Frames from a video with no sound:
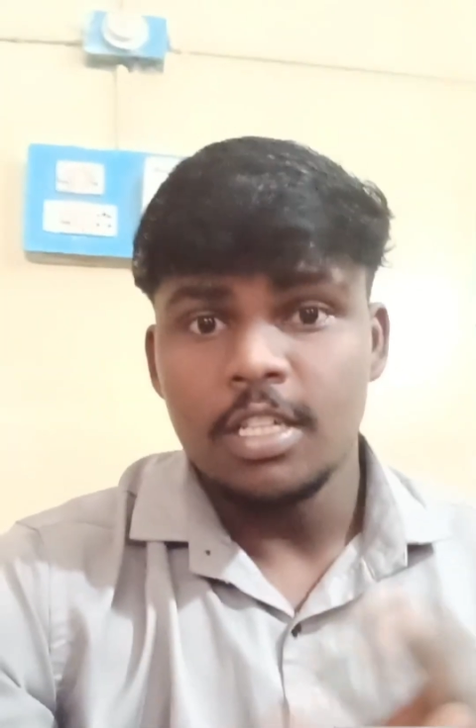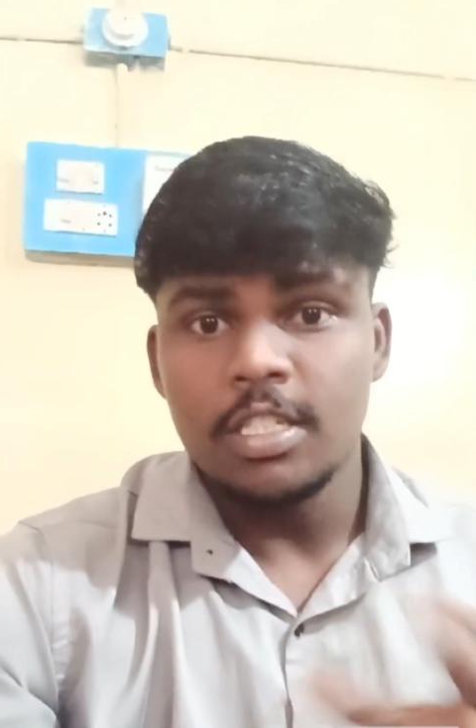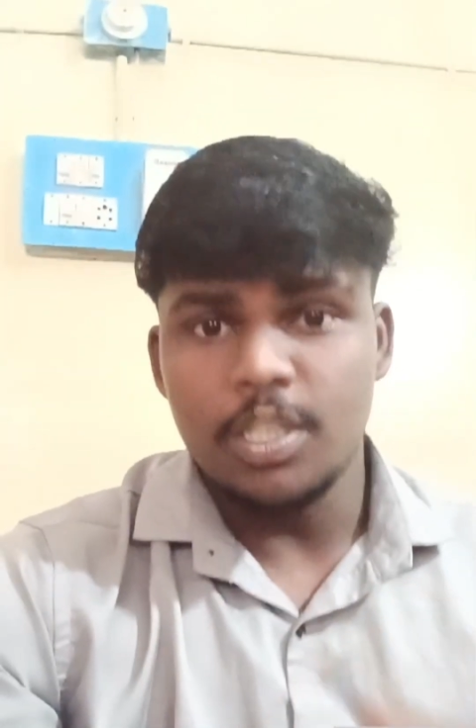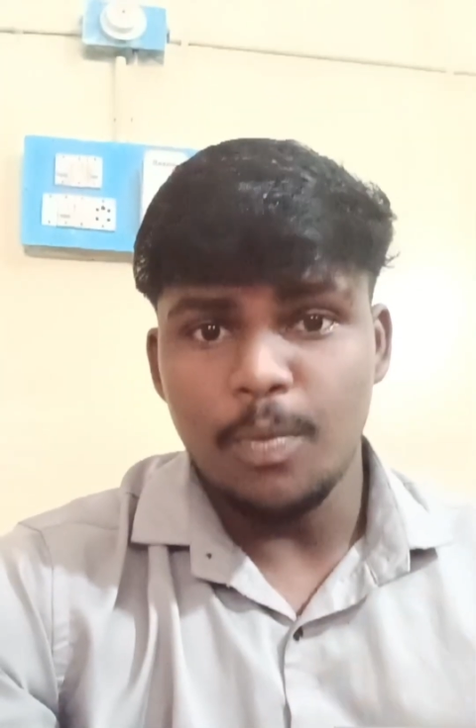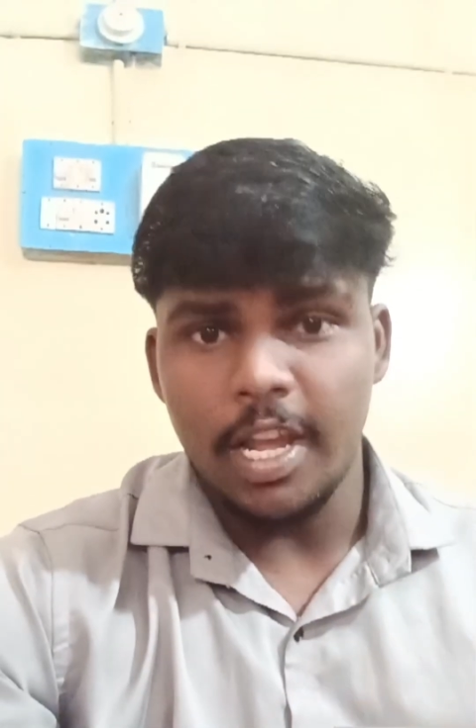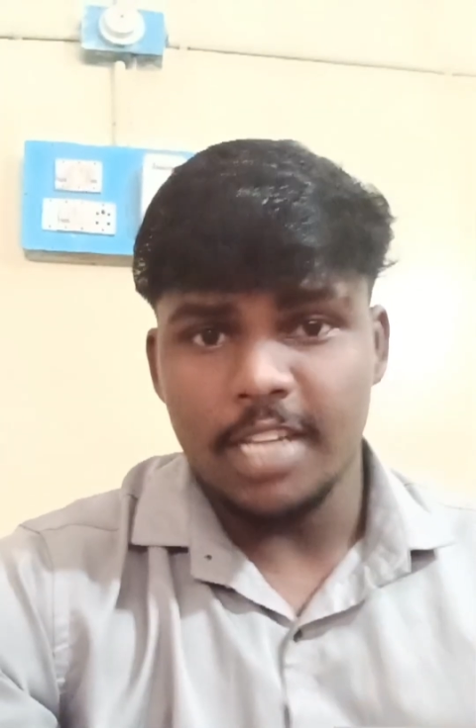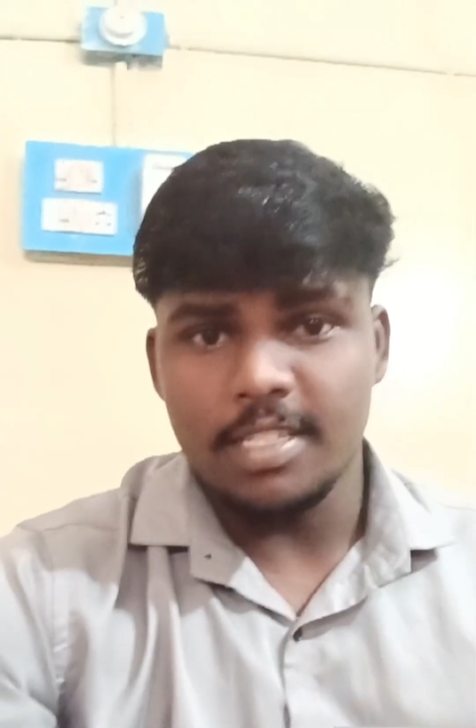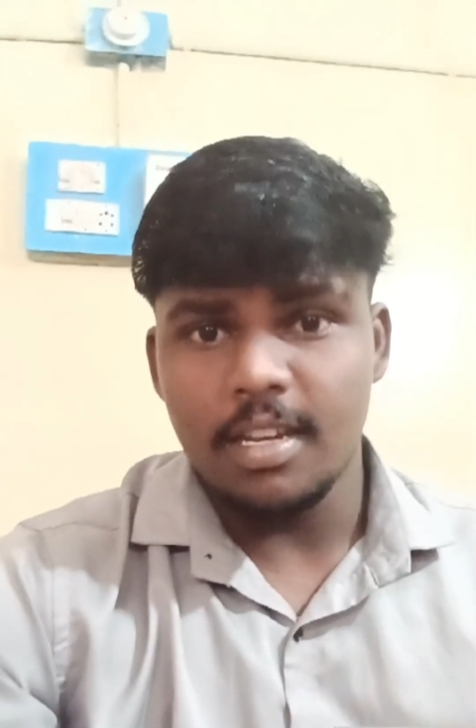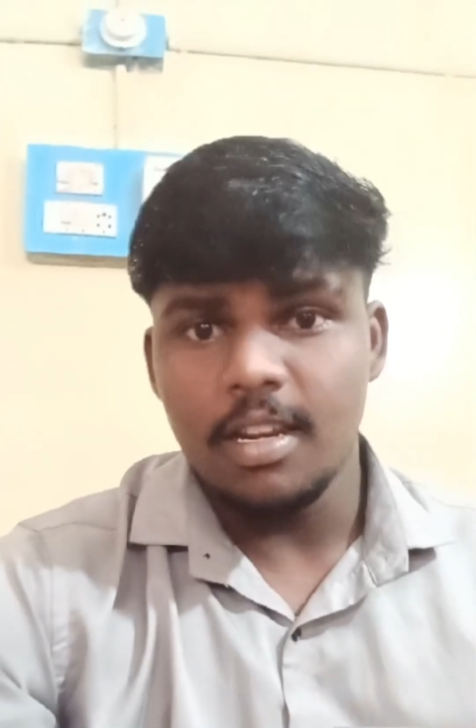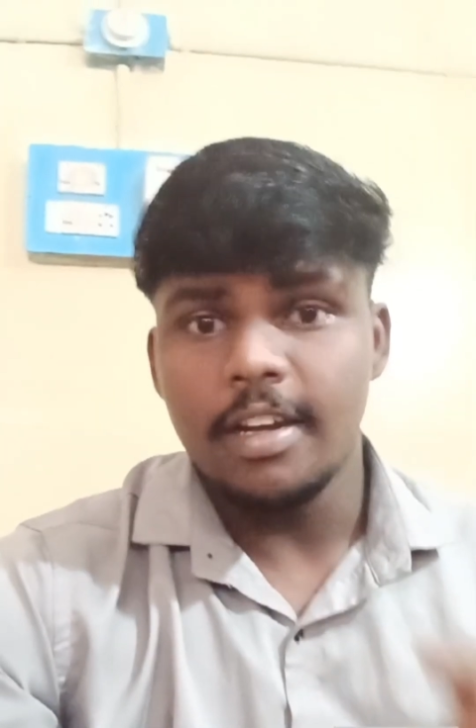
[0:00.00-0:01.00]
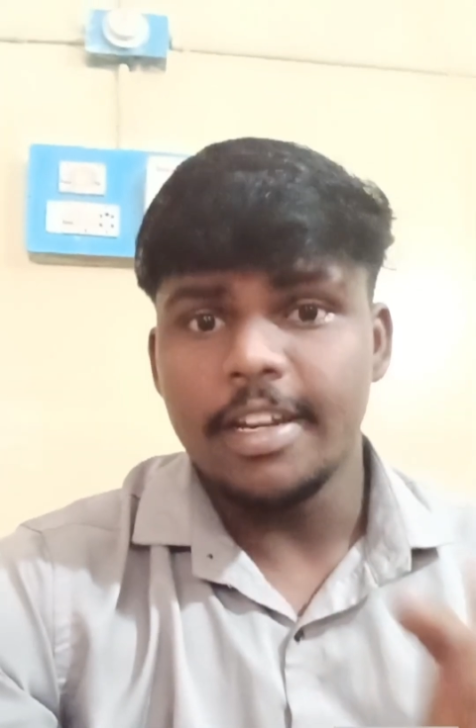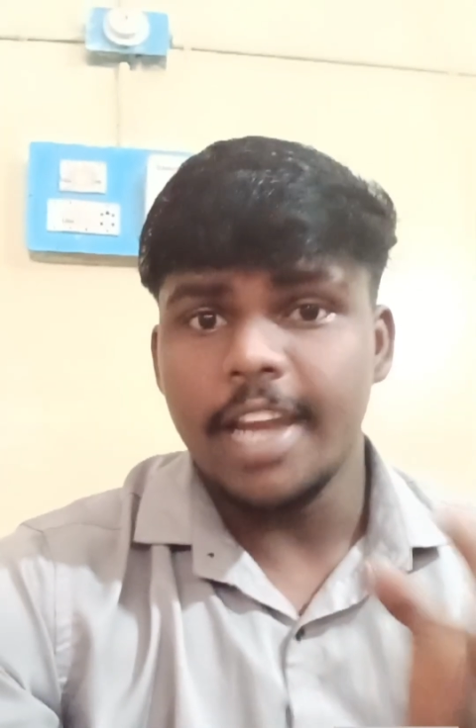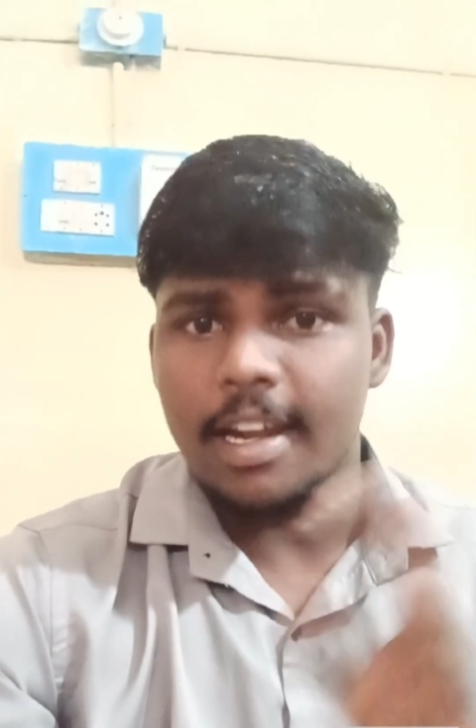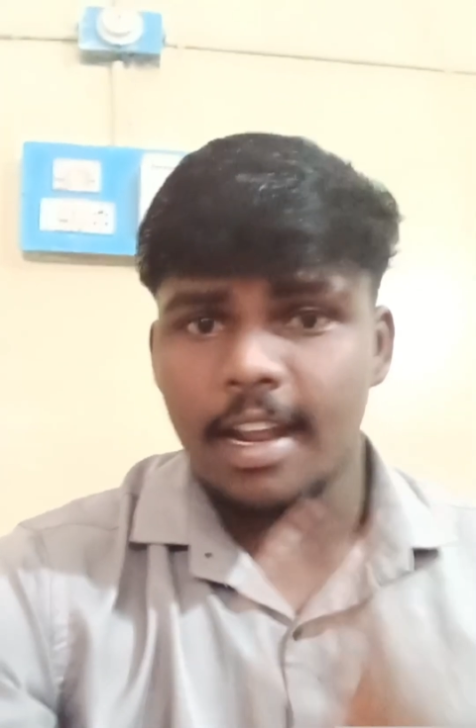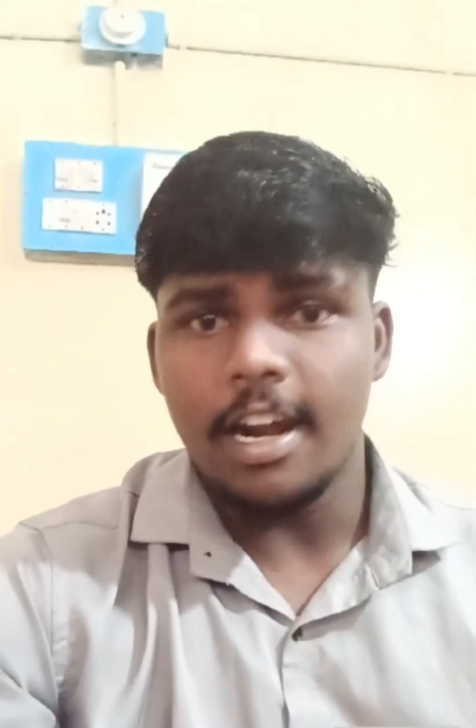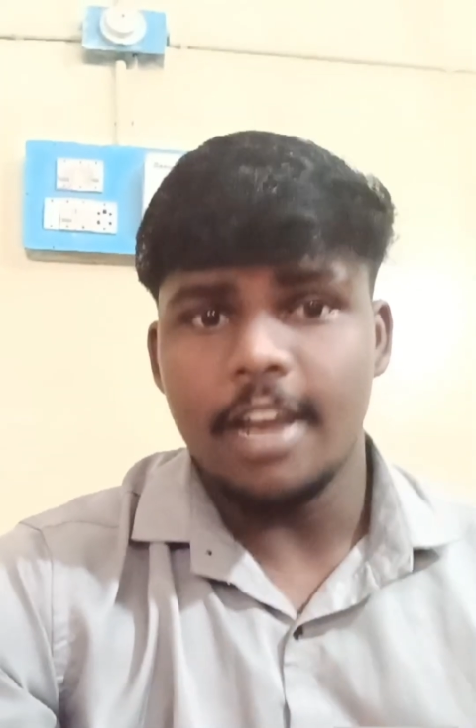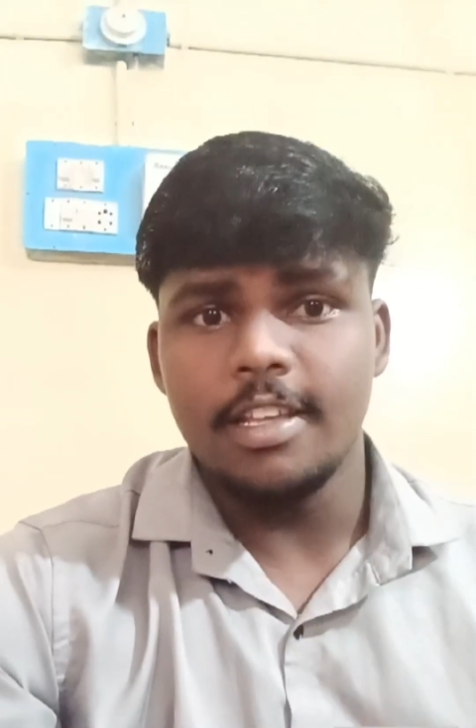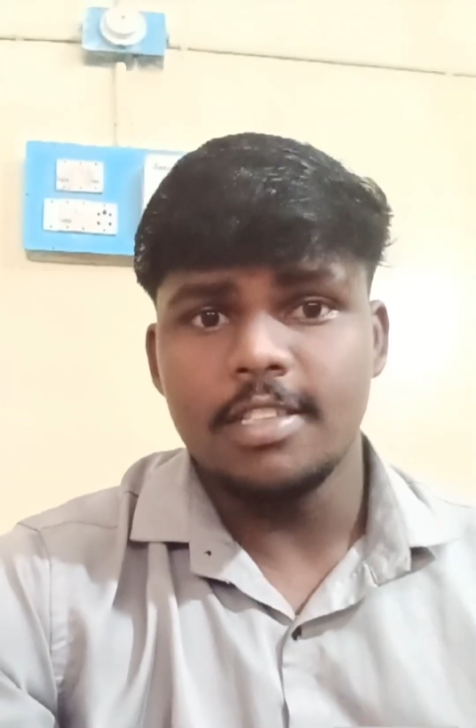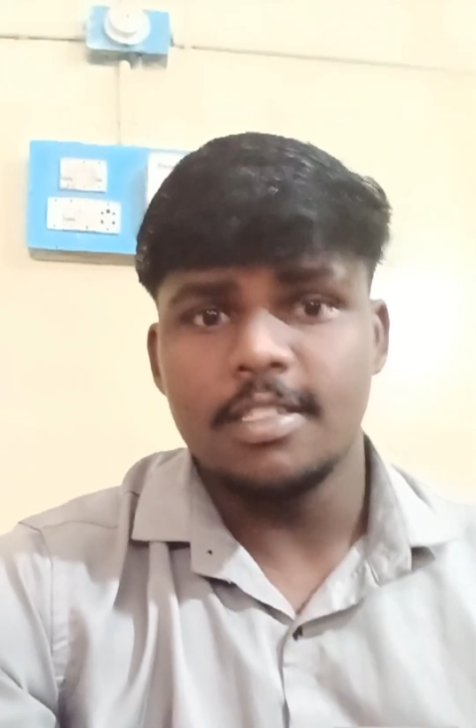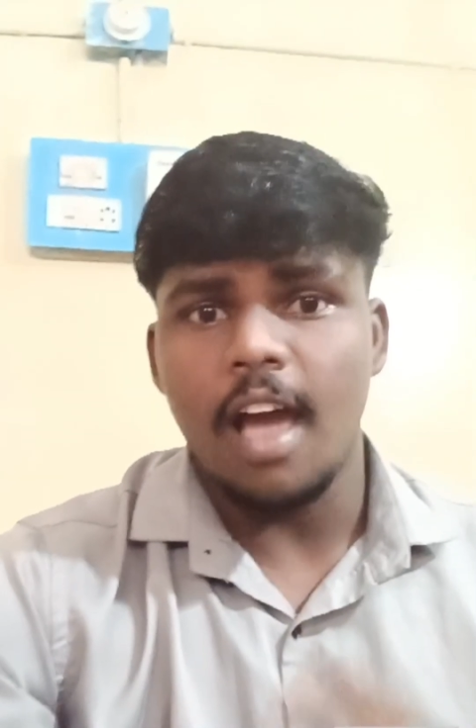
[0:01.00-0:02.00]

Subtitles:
simulation, data analytics,